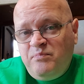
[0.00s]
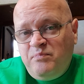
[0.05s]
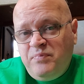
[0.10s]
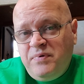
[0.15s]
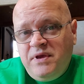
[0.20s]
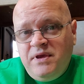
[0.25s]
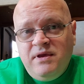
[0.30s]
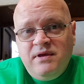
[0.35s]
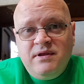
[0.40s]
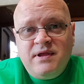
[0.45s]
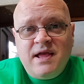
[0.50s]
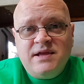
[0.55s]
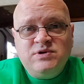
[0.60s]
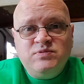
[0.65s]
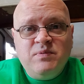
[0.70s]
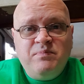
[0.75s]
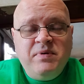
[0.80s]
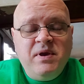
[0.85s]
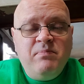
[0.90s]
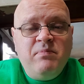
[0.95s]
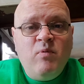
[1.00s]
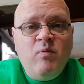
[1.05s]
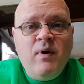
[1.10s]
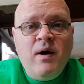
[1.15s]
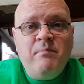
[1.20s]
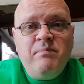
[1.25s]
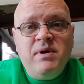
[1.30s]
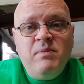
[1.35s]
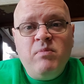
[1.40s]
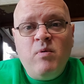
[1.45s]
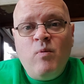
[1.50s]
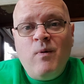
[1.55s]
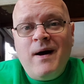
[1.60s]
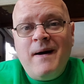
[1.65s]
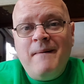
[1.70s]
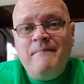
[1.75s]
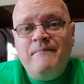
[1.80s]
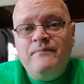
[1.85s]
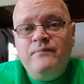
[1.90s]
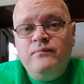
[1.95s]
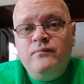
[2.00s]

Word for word: P that's what people want. People want